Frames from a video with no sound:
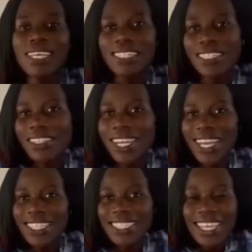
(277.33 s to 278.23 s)
So
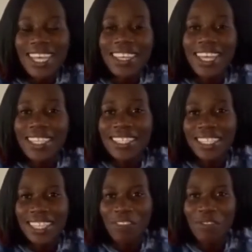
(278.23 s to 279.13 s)
guys, that's
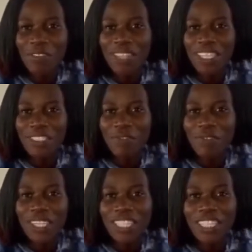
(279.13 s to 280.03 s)
it for this
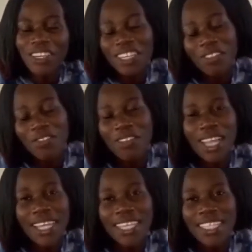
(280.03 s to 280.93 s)
video. If you
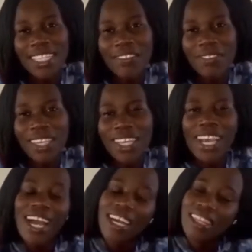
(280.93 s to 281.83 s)
like it, give it
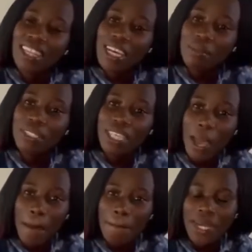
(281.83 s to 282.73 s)
a thumbs
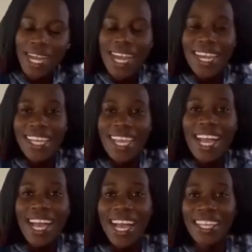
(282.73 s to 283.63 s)
up, and
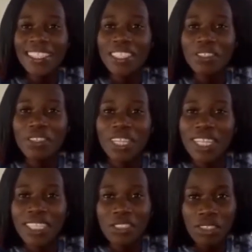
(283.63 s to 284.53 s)
I'll see you in the
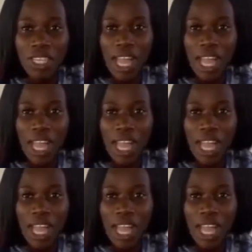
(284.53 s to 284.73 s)
next one.